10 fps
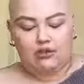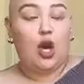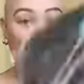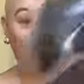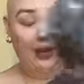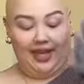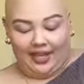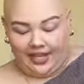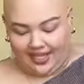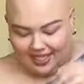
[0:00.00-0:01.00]
a wig,
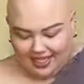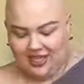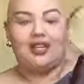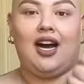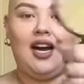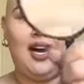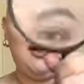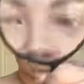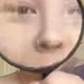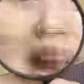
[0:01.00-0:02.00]
a
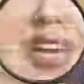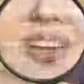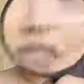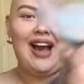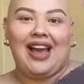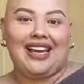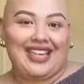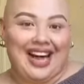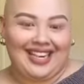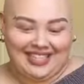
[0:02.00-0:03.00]
magnifying
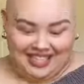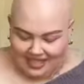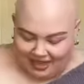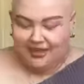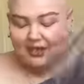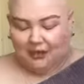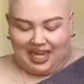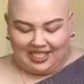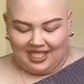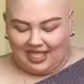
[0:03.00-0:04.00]
glass, some
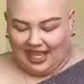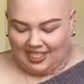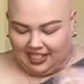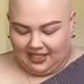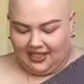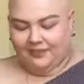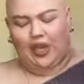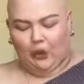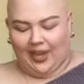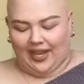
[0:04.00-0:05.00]
classic glasses, a
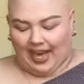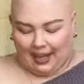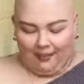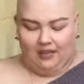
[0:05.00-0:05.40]
wig cap,